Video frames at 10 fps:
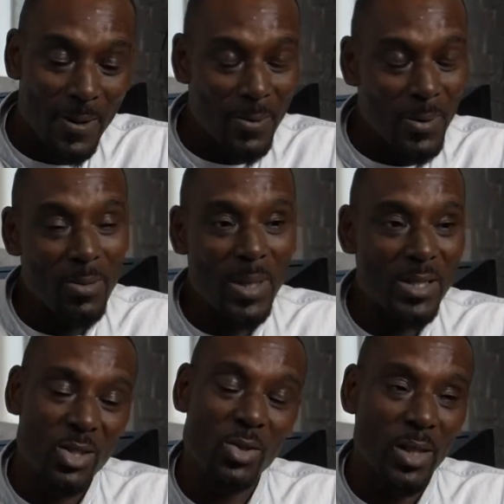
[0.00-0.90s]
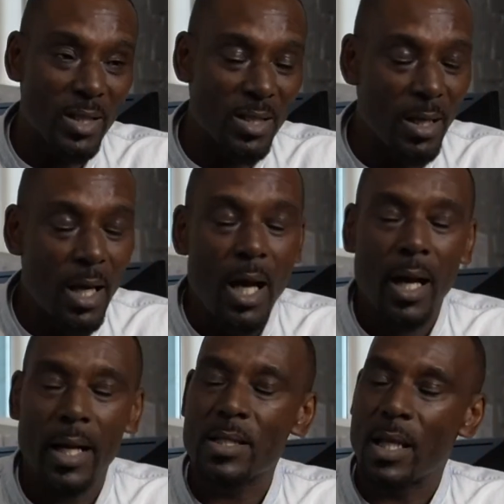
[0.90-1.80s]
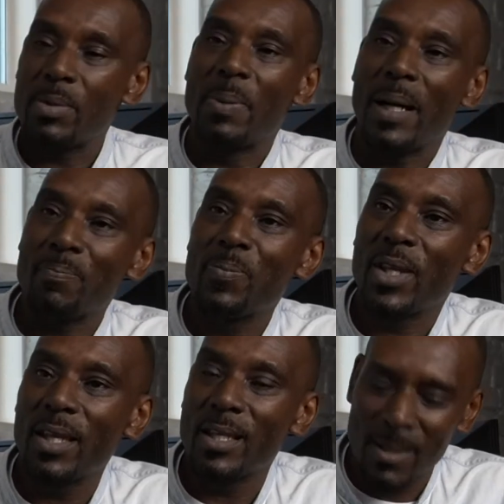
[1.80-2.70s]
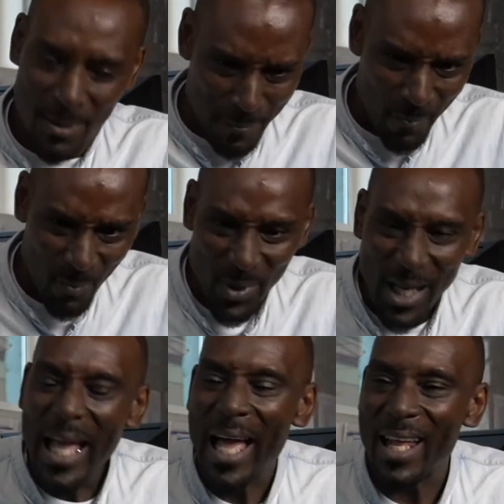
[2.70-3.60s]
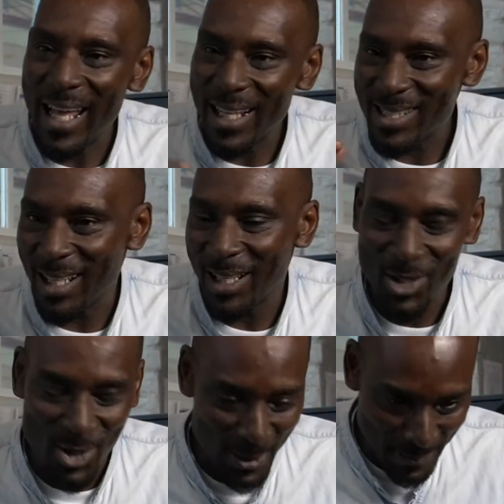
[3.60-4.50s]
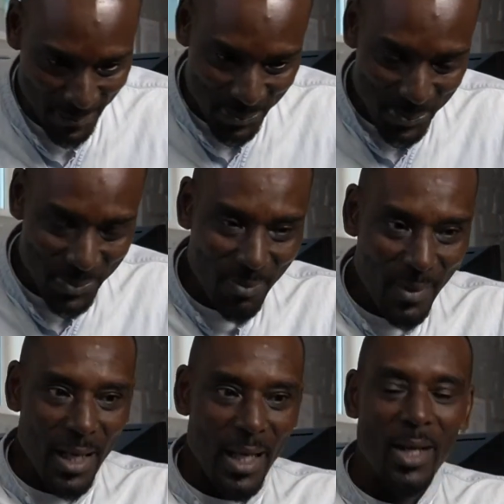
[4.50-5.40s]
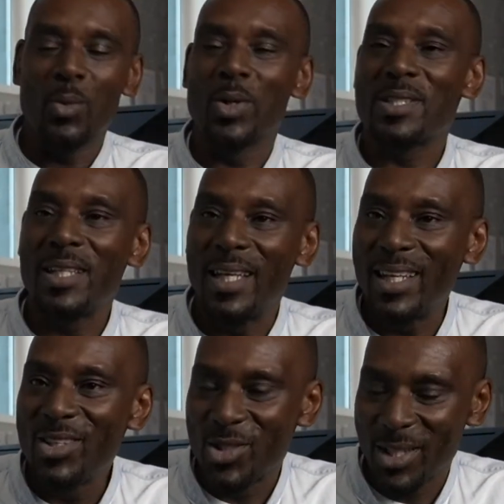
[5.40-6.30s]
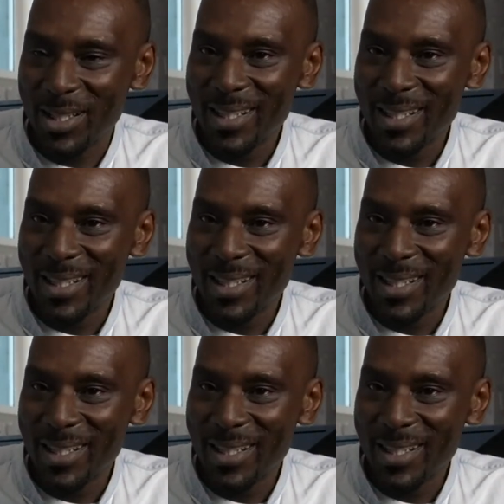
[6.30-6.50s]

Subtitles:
Well, mine's a 2 litre. I accept, but at that stage, it was the engine.